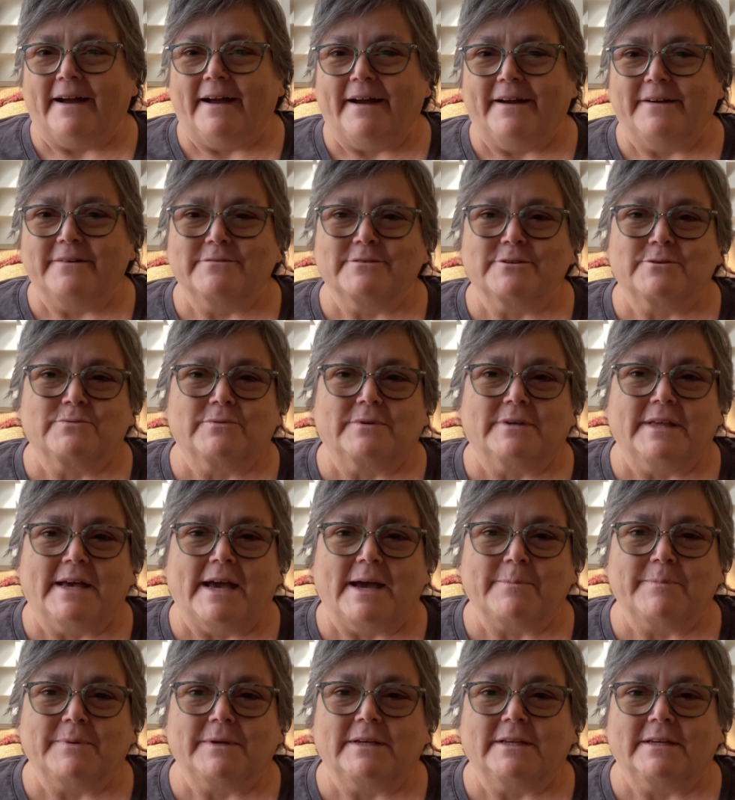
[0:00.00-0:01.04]
I was real
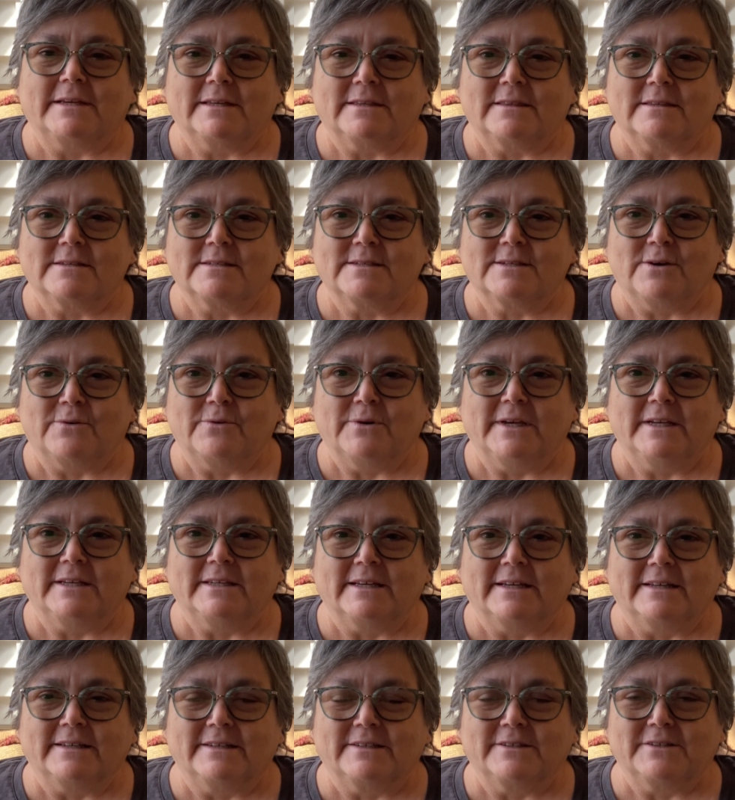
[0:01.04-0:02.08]
happy to get the sewing
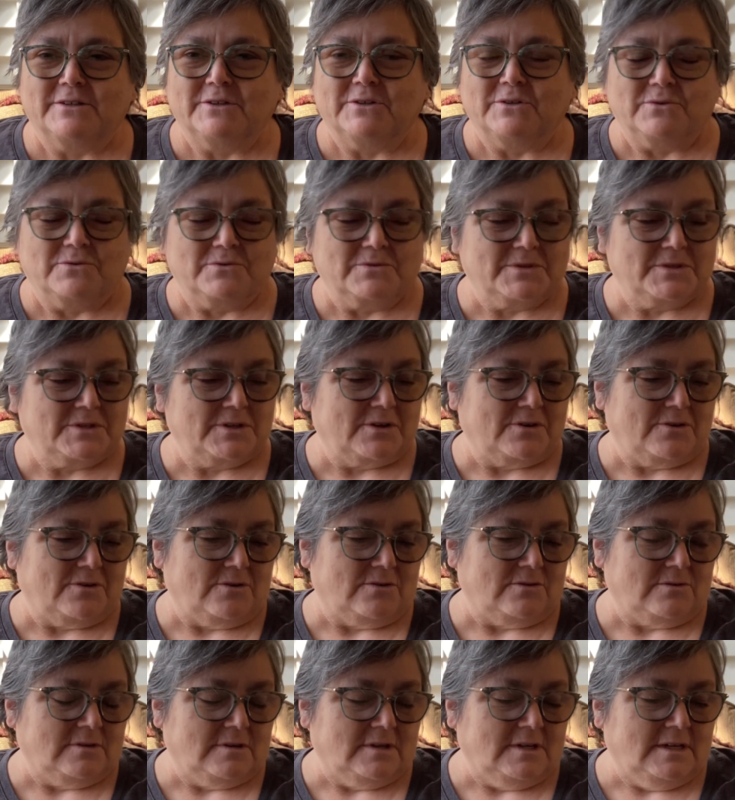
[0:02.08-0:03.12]
done too.
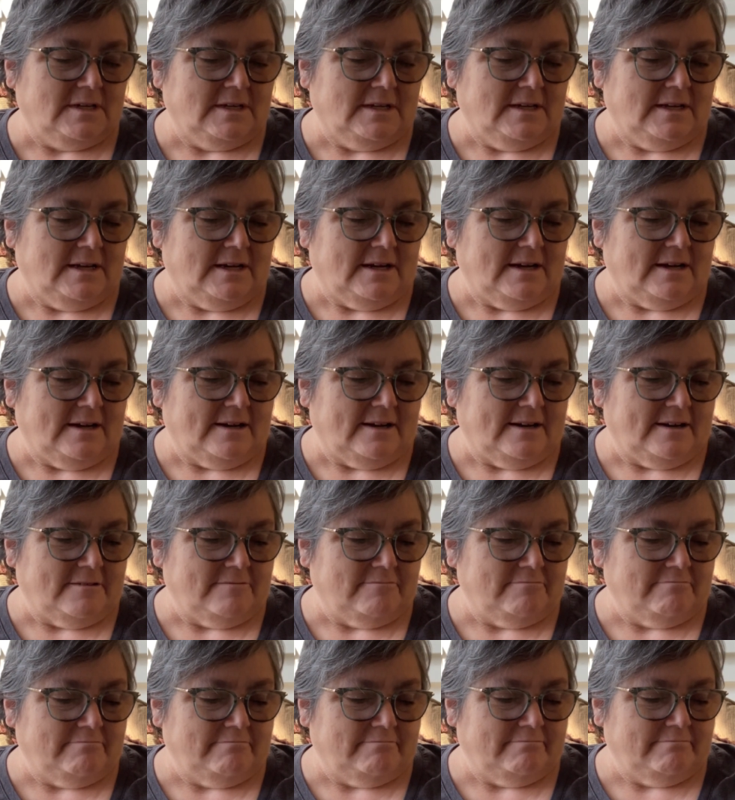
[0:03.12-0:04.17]
So um,
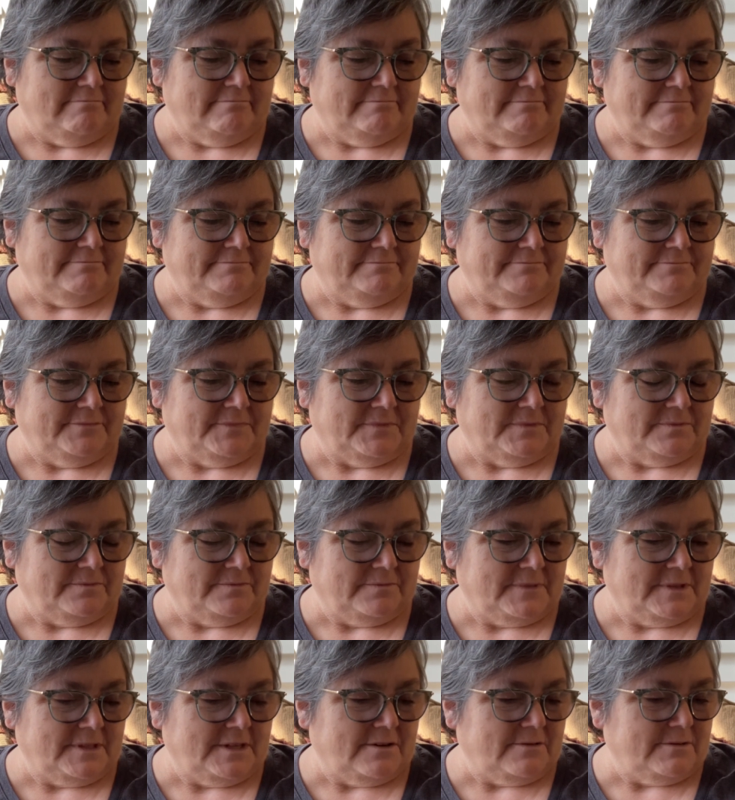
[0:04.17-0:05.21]

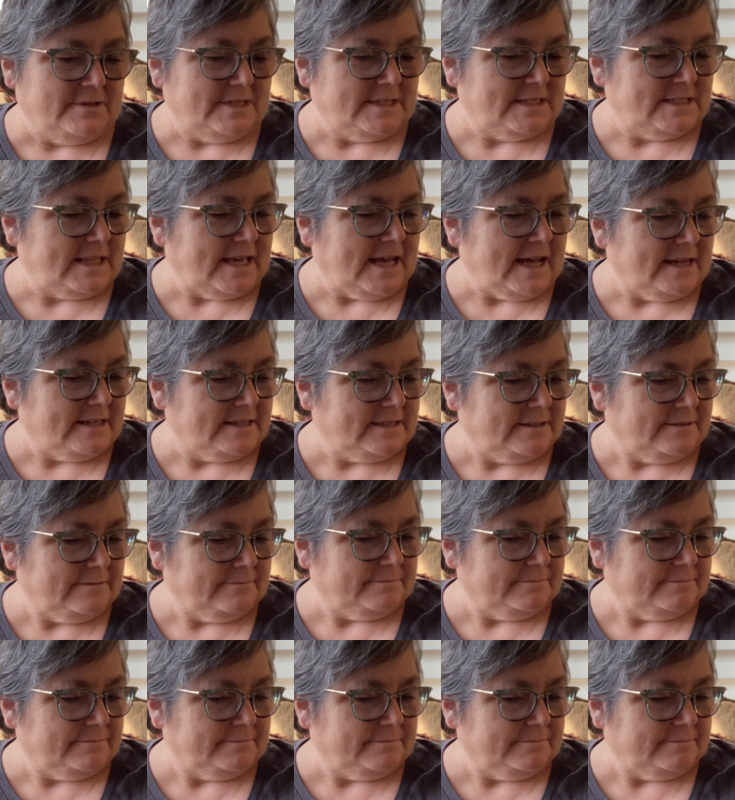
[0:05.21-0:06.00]
there is that.